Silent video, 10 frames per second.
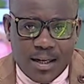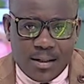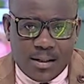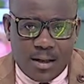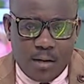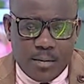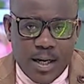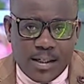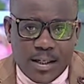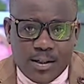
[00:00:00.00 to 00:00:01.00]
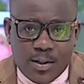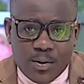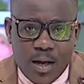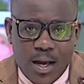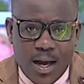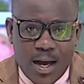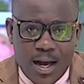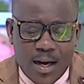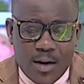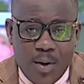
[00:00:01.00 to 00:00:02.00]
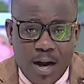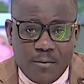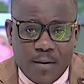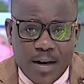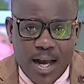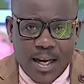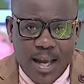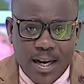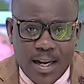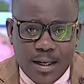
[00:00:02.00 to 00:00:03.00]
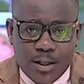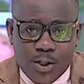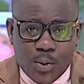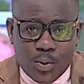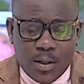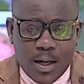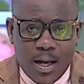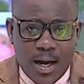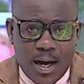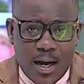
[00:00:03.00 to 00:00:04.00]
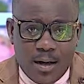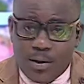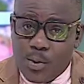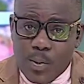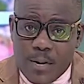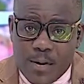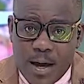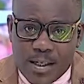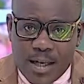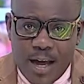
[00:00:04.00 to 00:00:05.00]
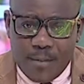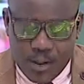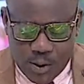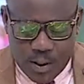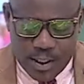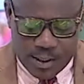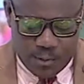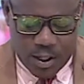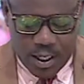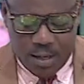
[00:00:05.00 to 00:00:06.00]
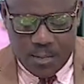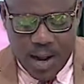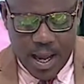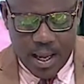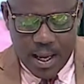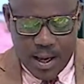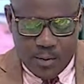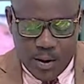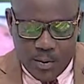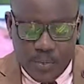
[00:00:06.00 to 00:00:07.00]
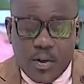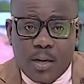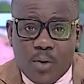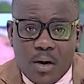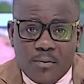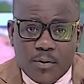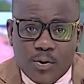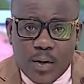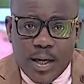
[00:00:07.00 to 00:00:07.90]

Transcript: This culminated to uh, a grand finale, ended in June uh, June 30. I've been joined this morning by Kweku Chinebua Fusu.